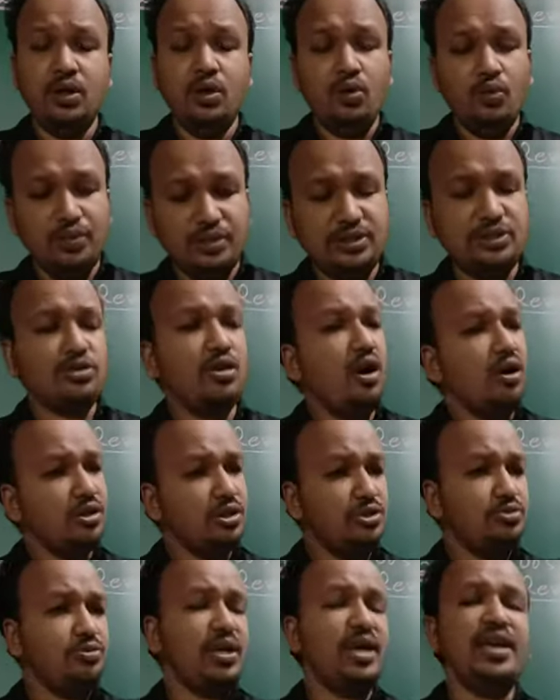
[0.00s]
With
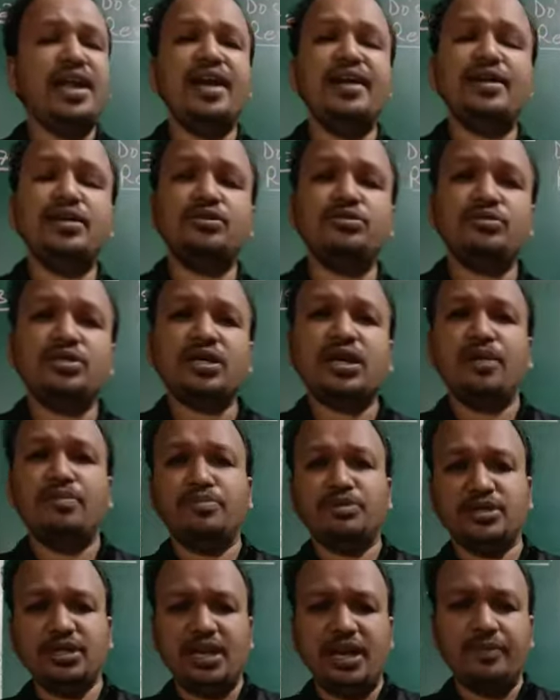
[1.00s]
socks, you can enter to the
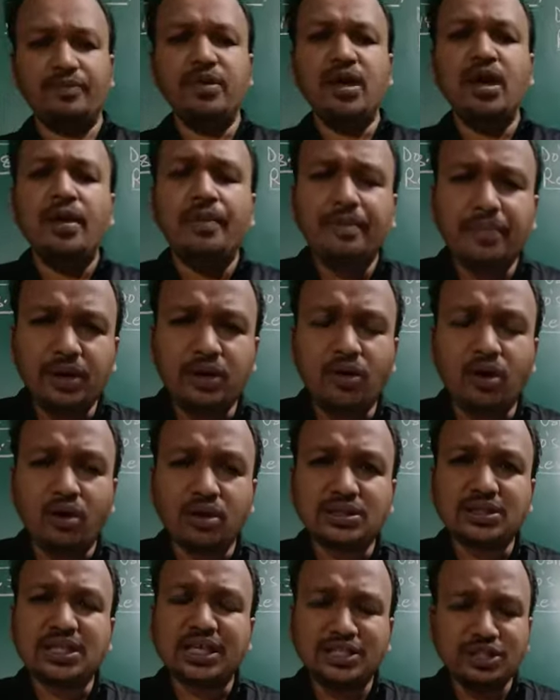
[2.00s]
computer lab.
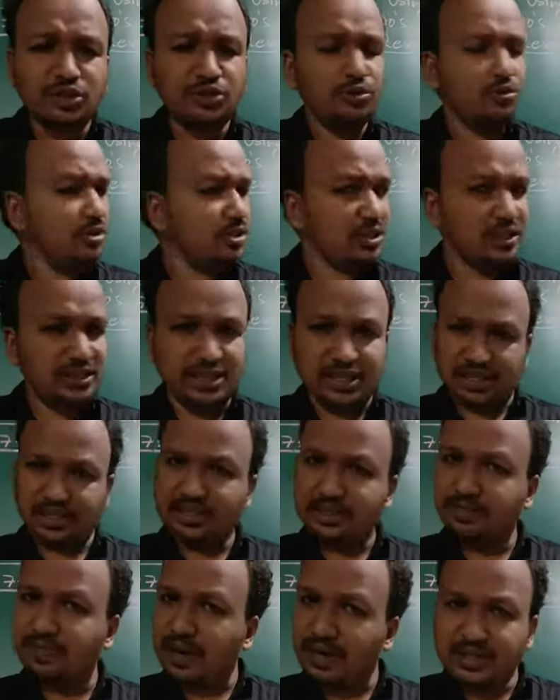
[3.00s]
Because in shoes,
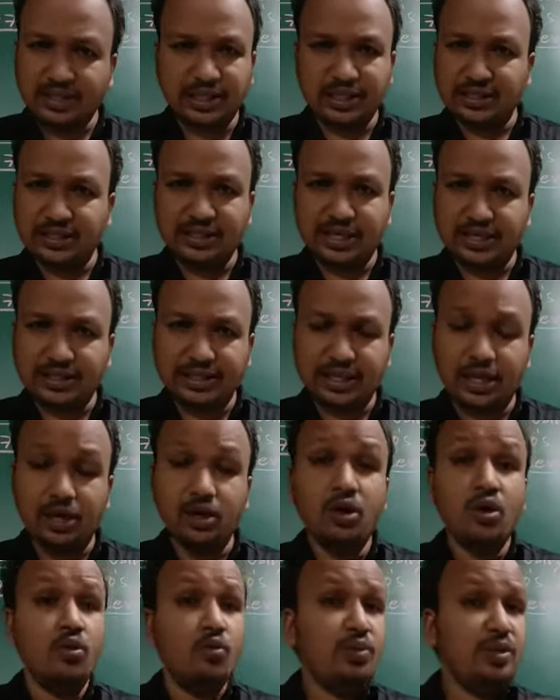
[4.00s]
dust particles are there.
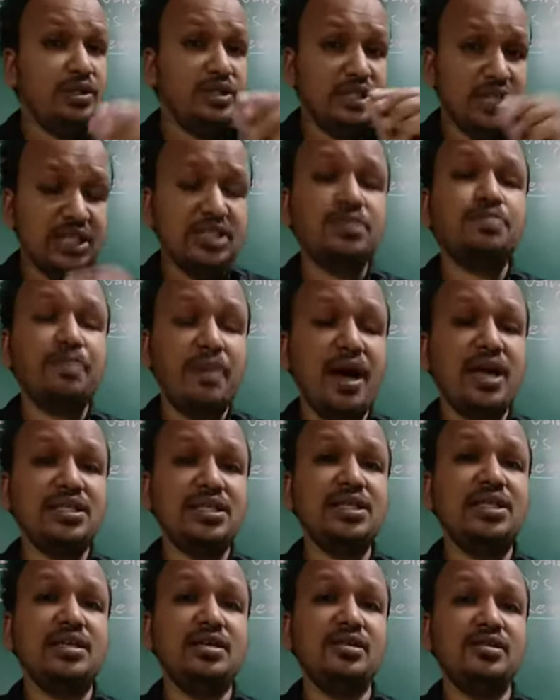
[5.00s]
With dust
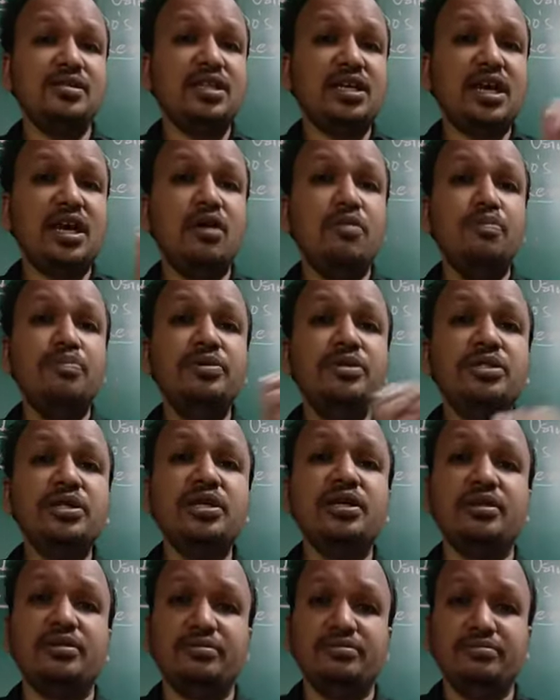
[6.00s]
particle, the
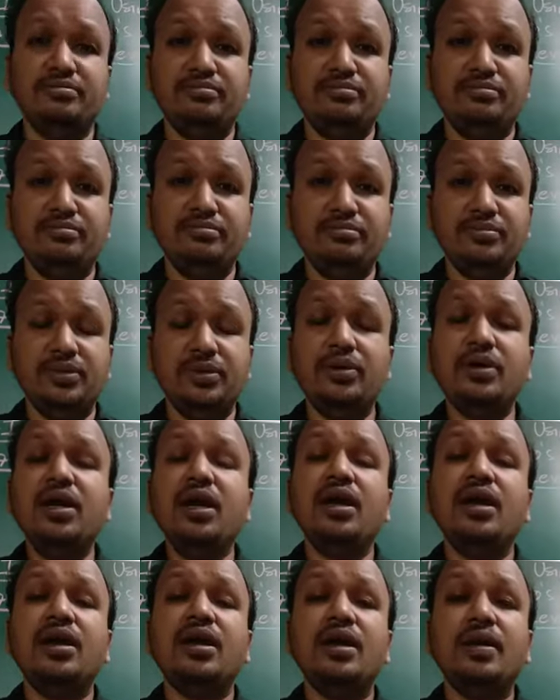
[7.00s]
computer,
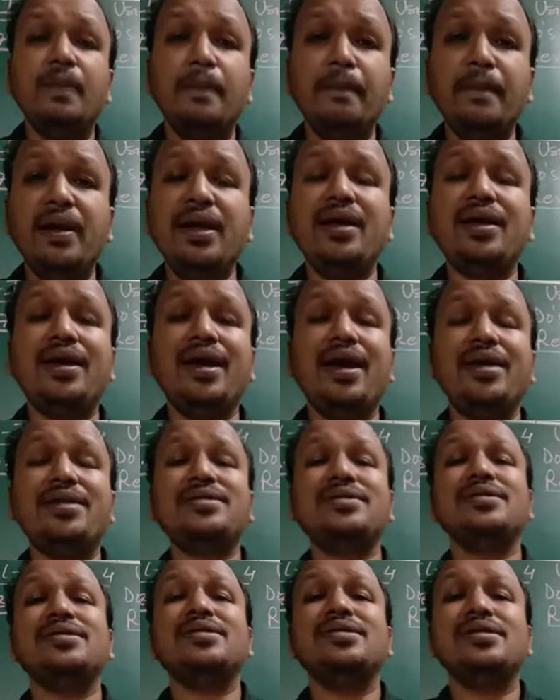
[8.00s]
okay, may
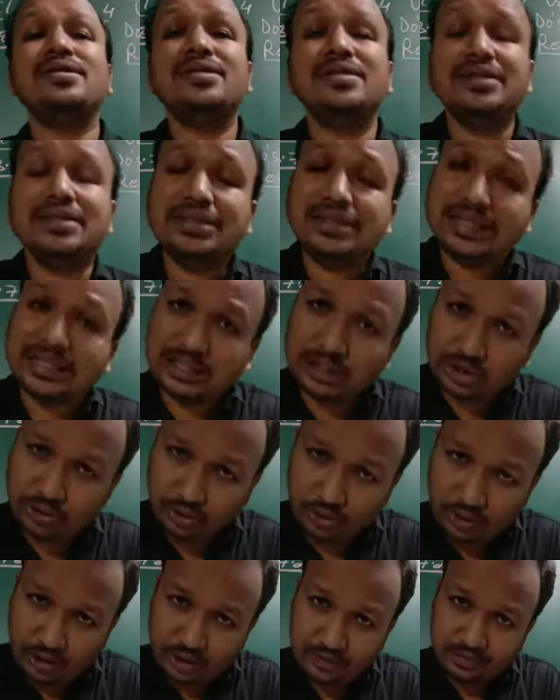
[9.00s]
get
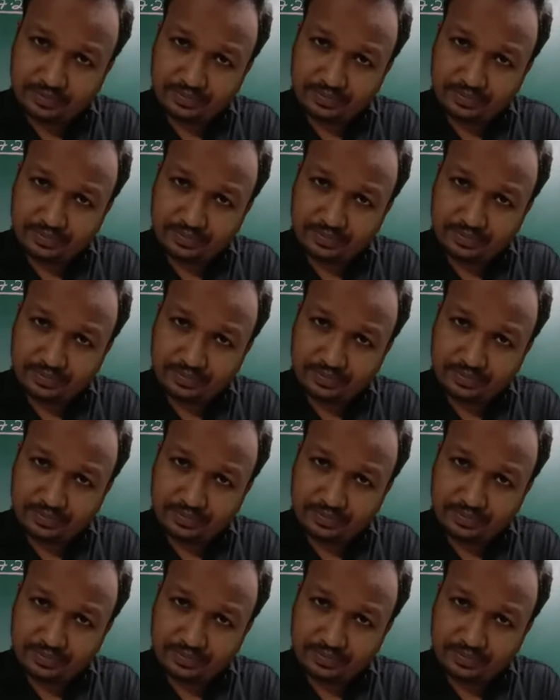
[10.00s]
destroyed.